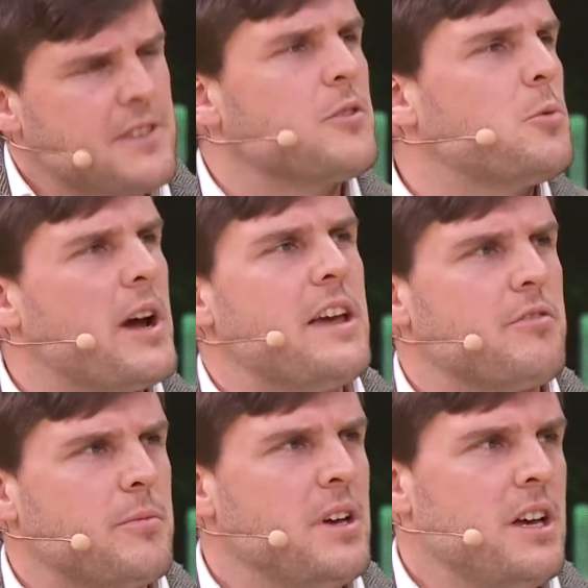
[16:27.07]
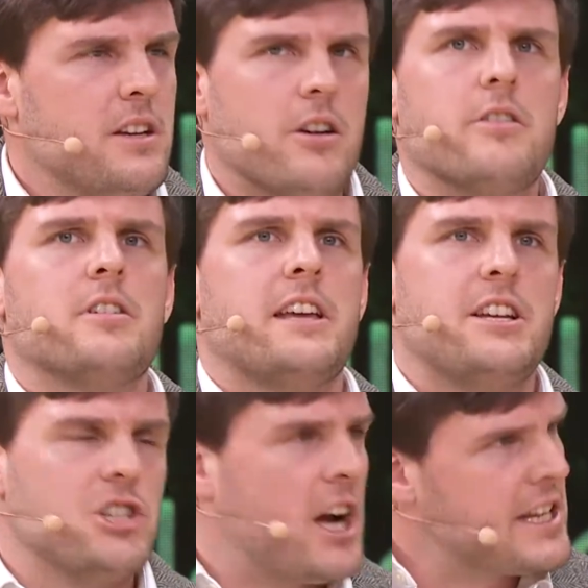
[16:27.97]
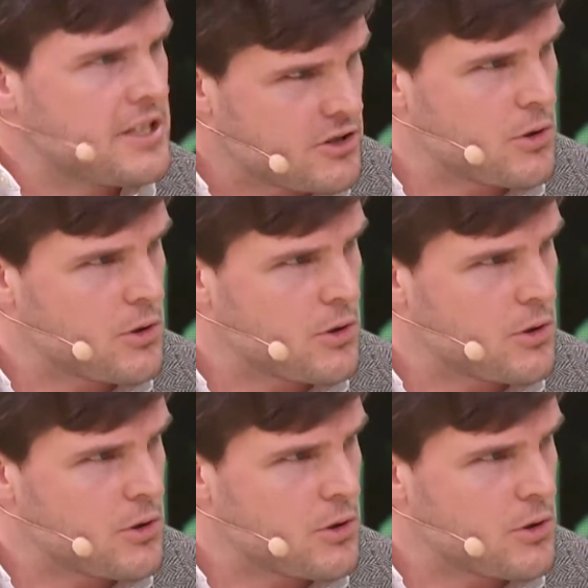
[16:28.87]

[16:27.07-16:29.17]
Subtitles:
different way from current like giant